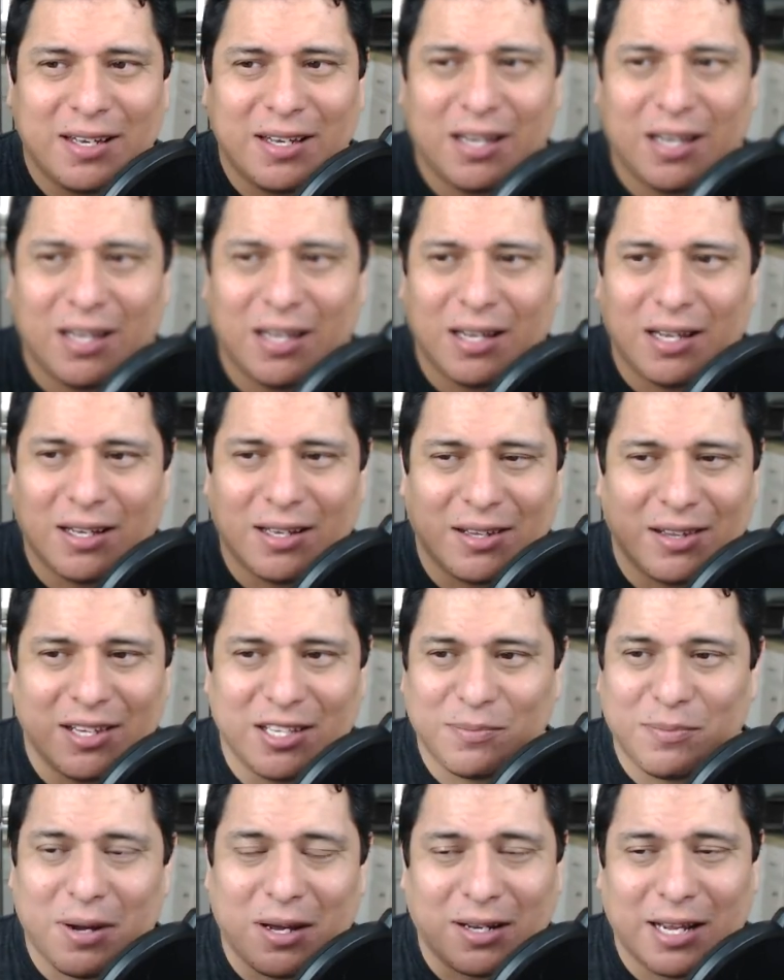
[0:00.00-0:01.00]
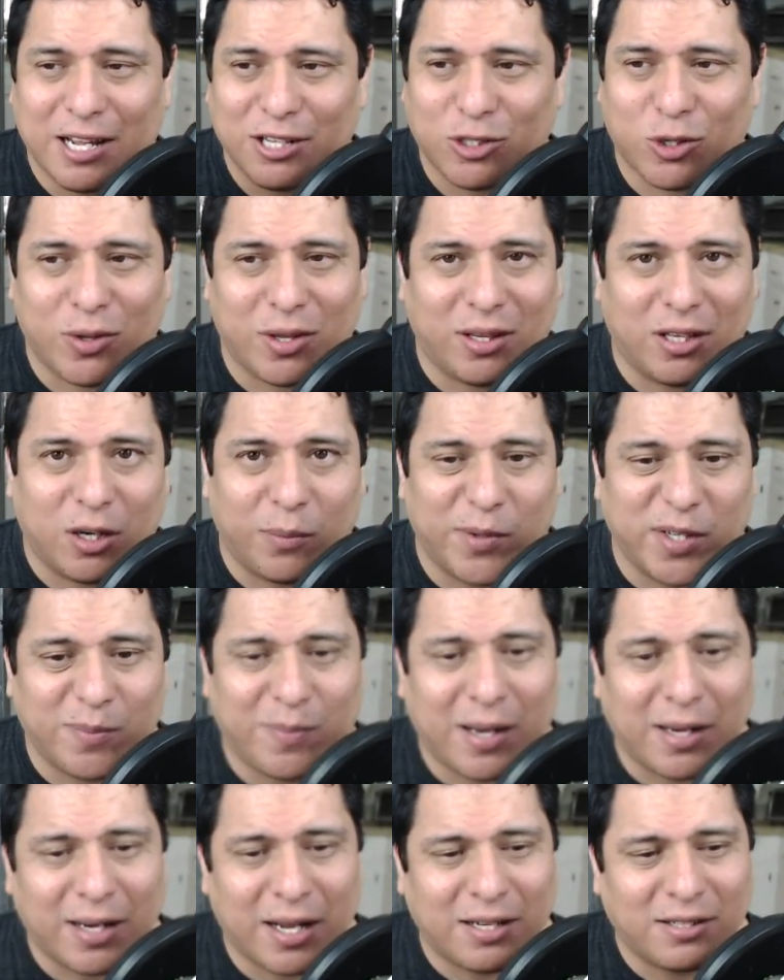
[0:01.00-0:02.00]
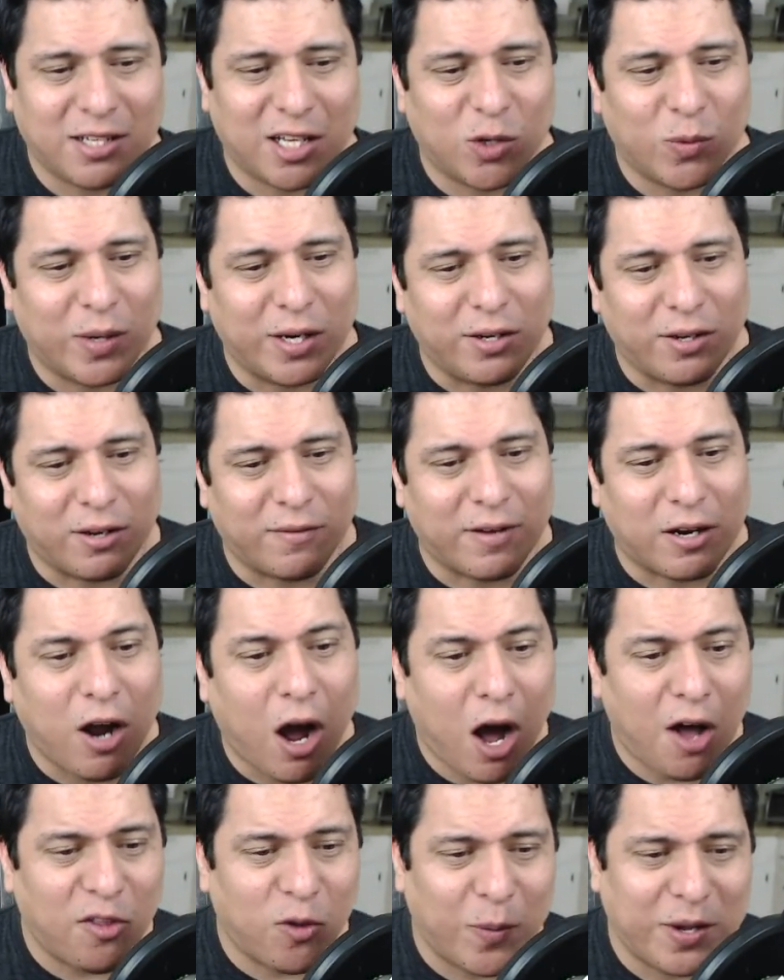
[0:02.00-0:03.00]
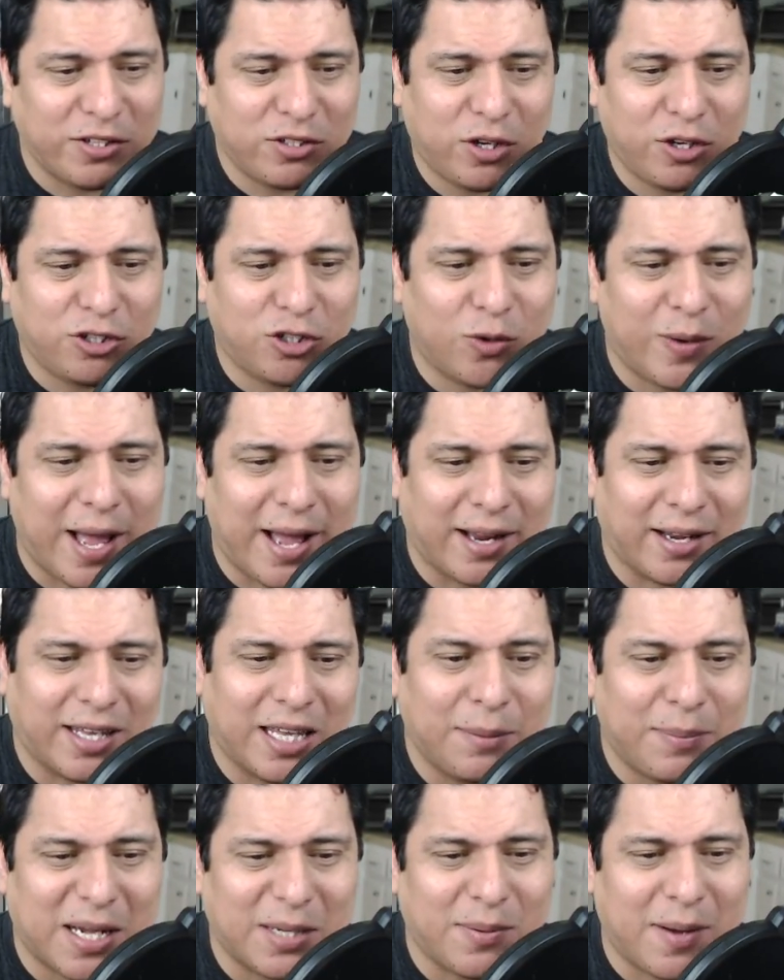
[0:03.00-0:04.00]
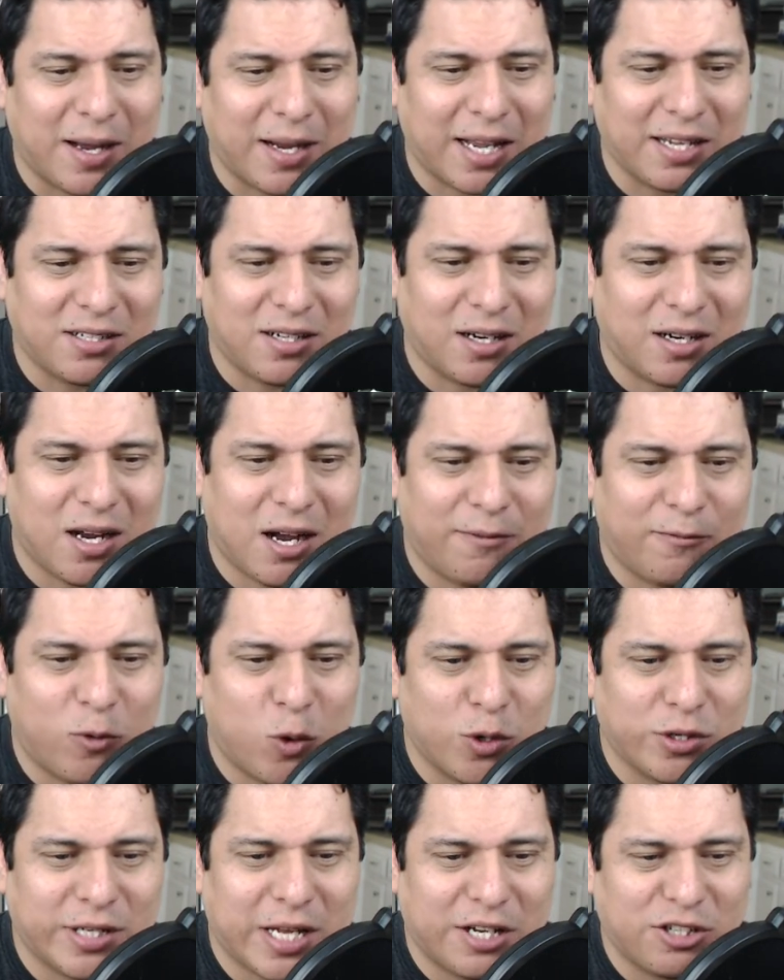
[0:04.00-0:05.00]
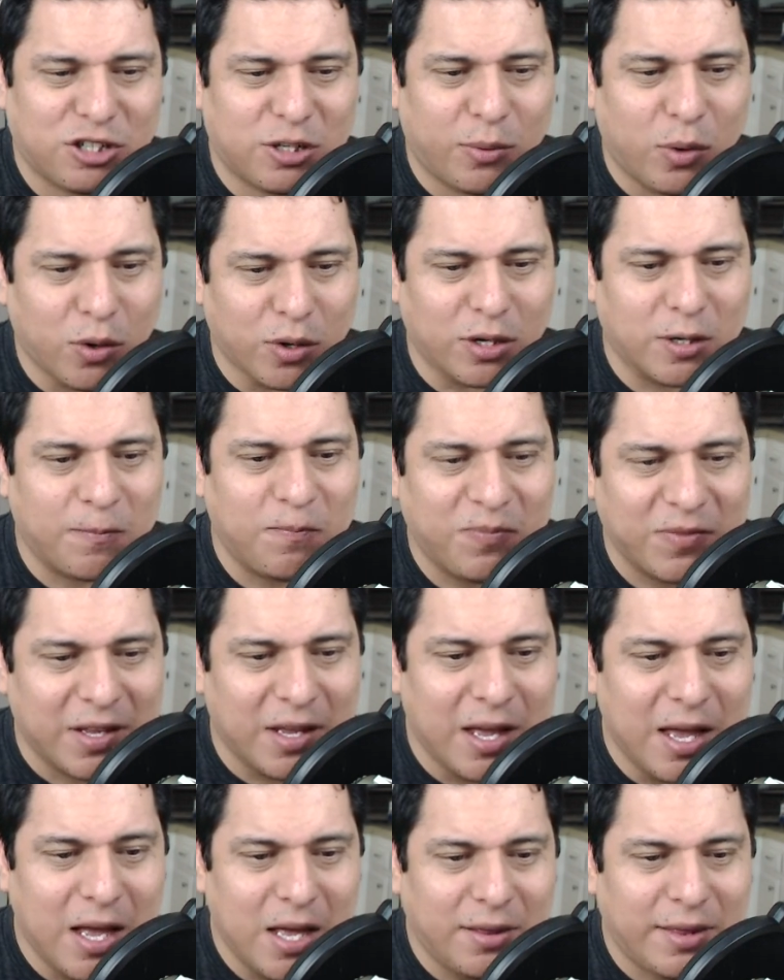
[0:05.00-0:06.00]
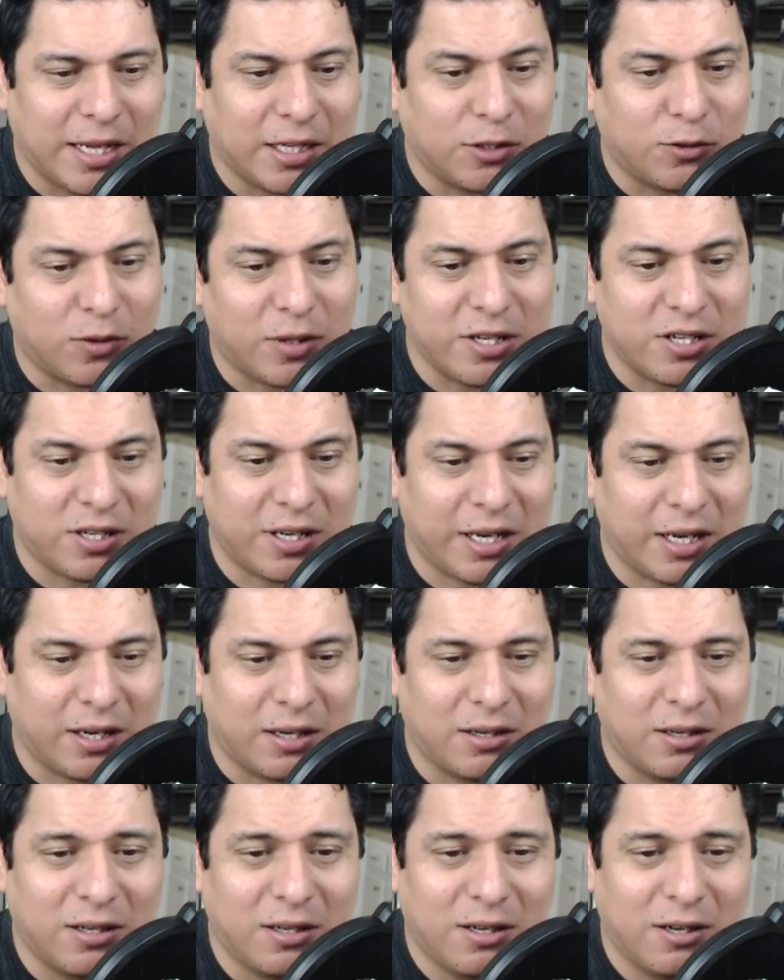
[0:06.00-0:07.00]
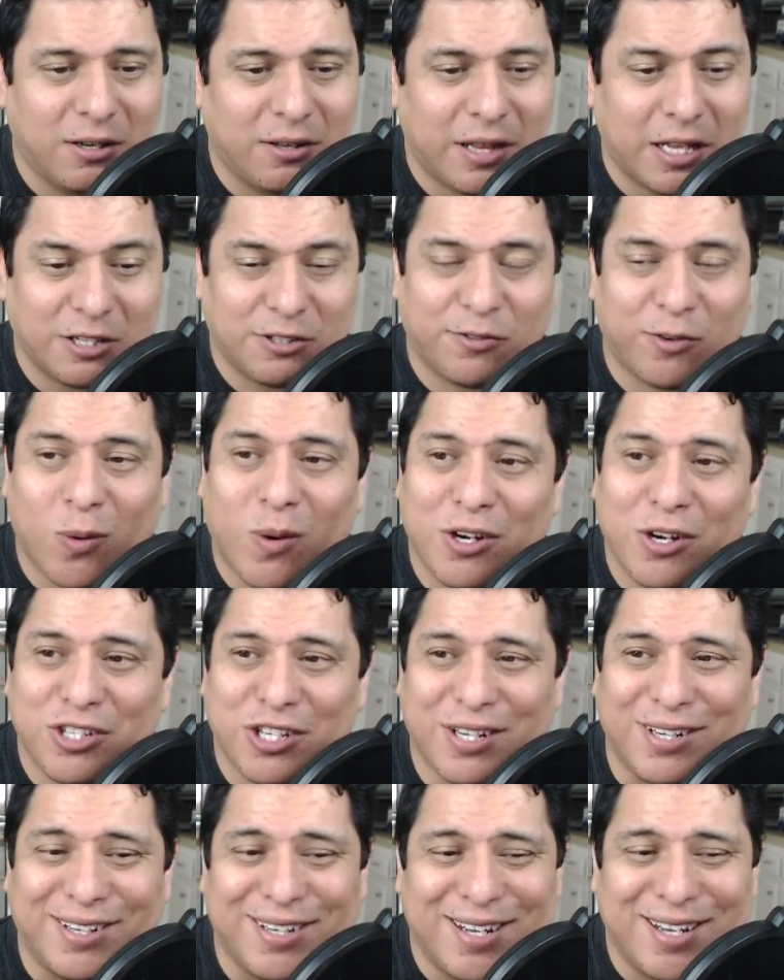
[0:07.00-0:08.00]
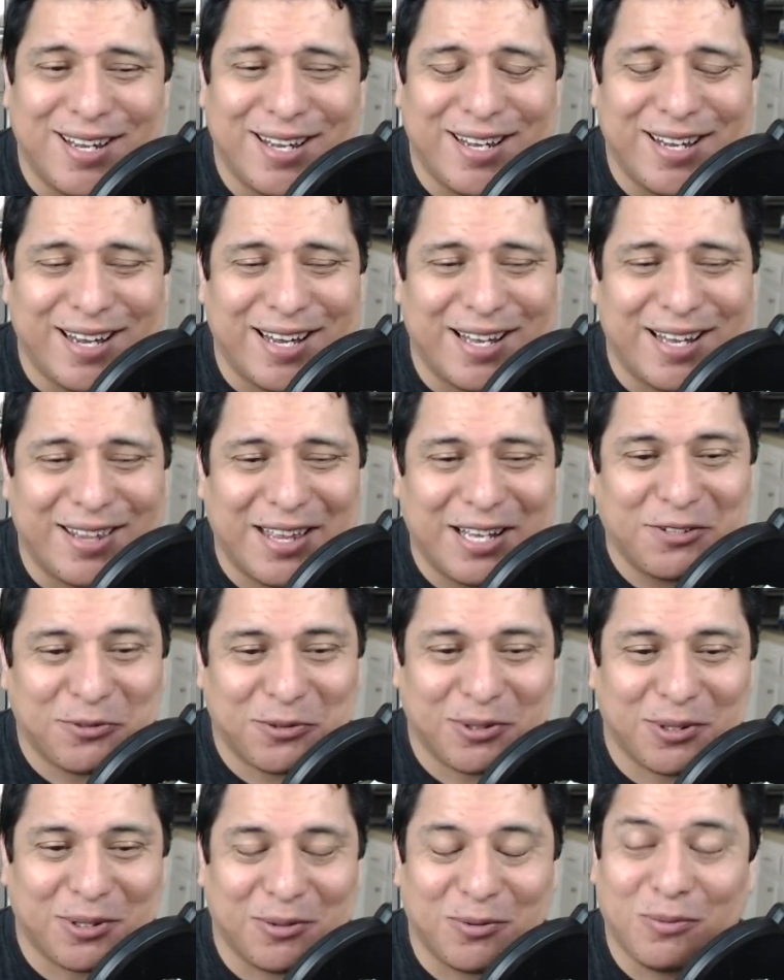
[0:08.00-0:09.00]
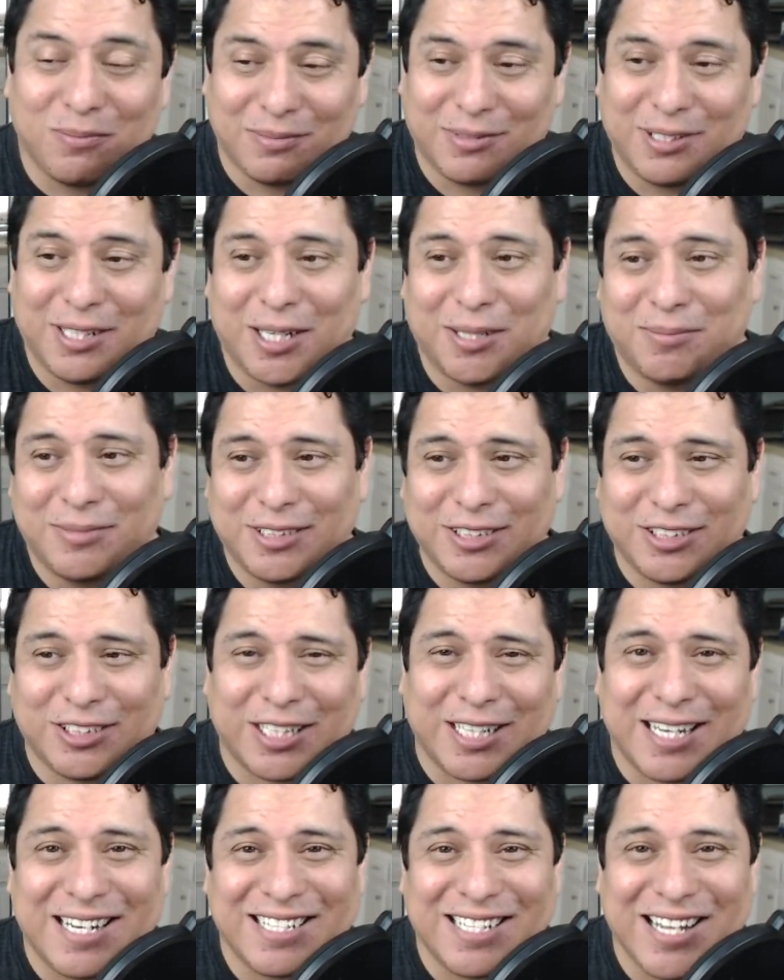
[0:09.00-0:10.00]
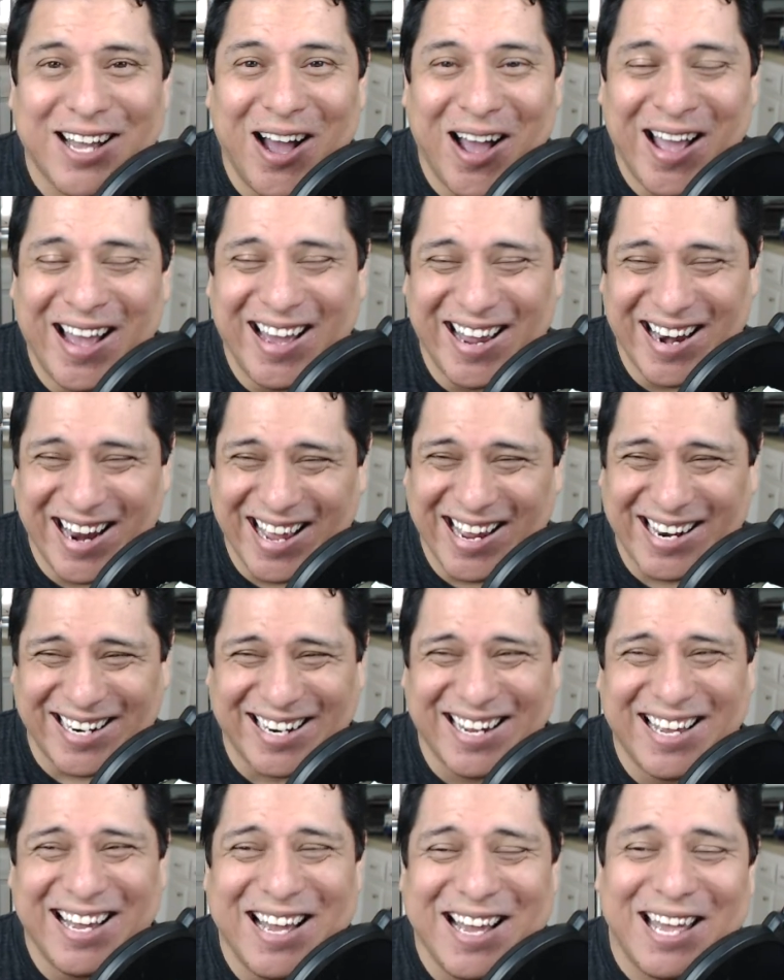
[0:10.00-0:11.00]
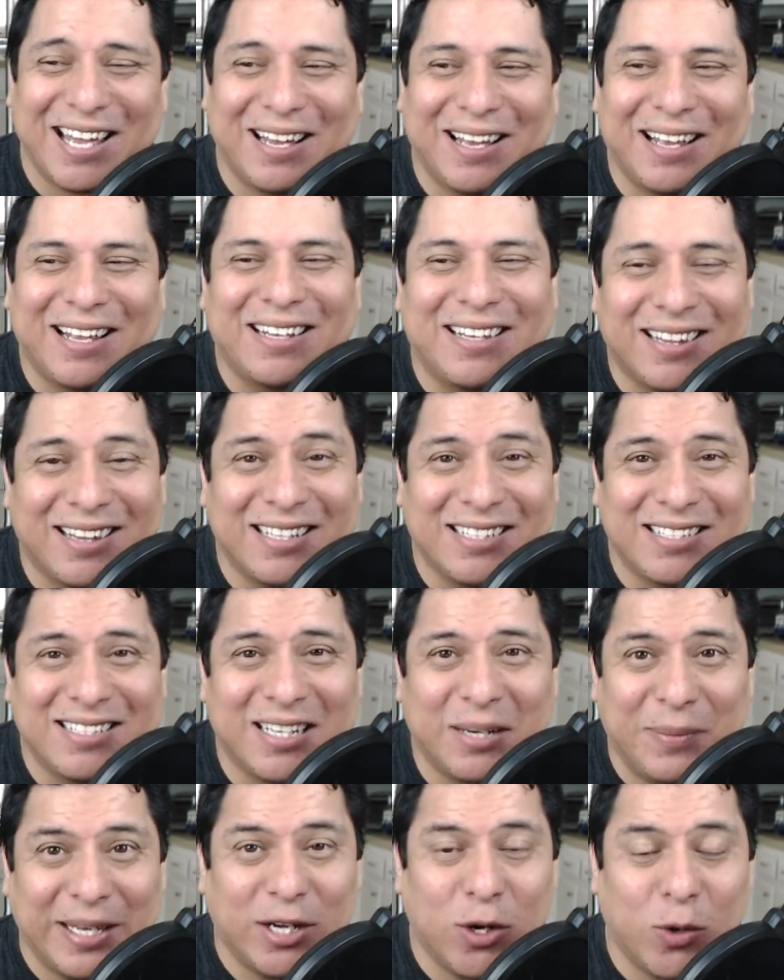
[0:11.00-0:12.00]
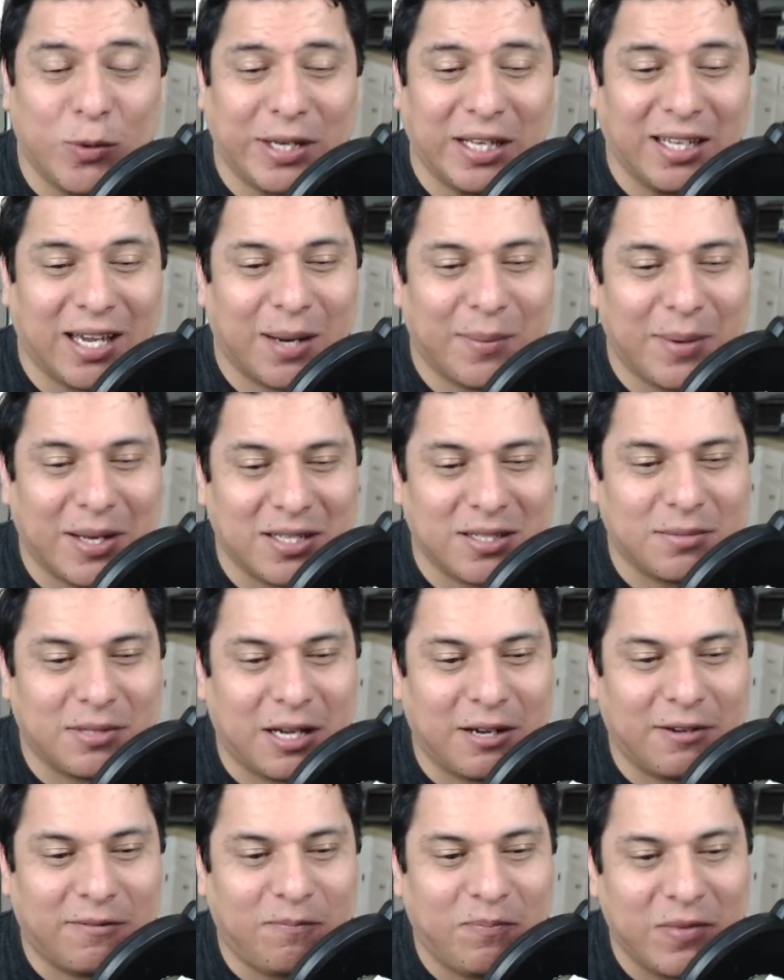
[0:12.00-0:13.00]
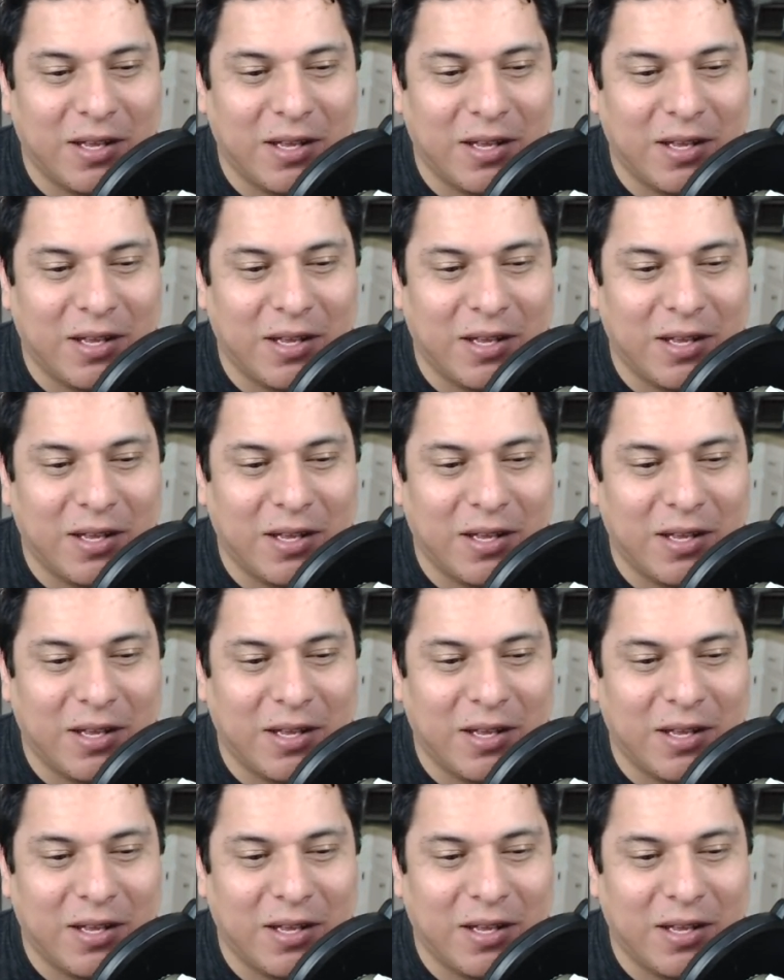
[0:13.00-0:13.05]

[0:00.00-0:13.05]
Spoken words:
this podcast or the Little Pretty Podcast, the other one, you can find all the ways to do so at geekbytespodcast.com/support. Thanks for listening. Thanks for watching. Thanks for, you know, checking us out and listen to me go geek out about some stuff.